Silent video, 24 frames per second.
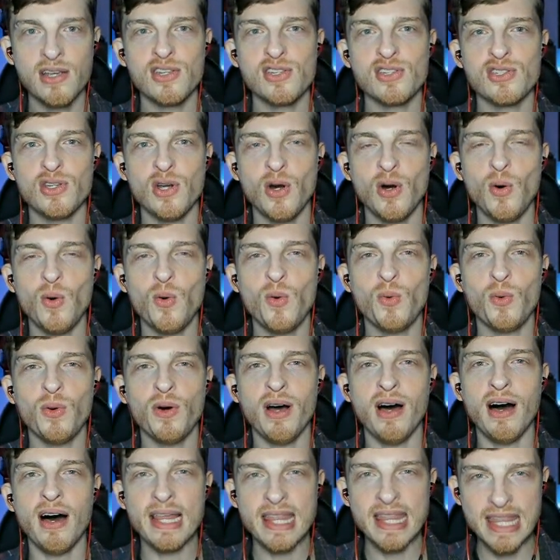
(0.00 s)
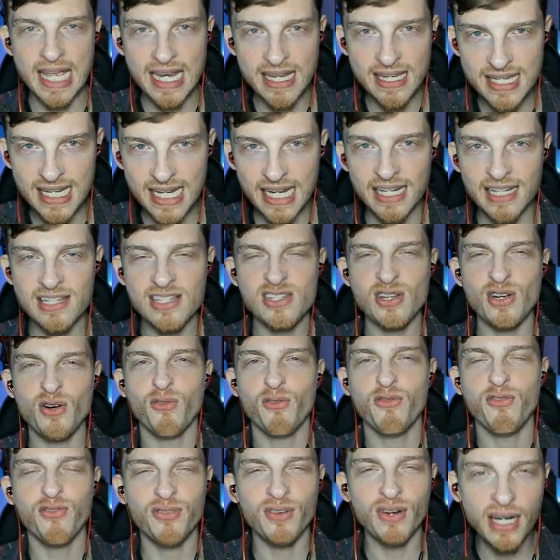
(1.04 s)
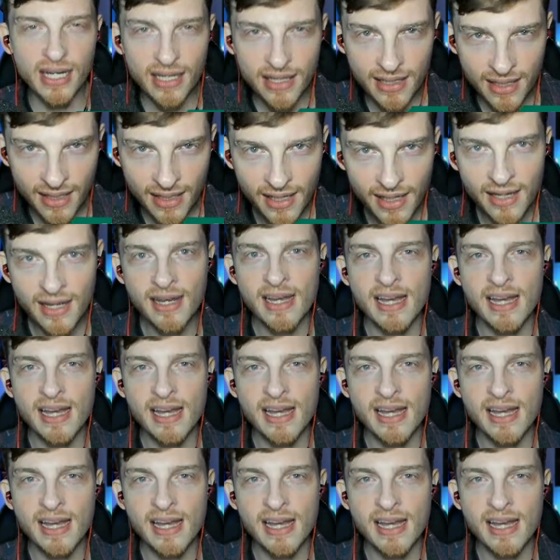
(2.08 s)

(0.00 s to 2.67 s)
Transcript: So authentic, so fun,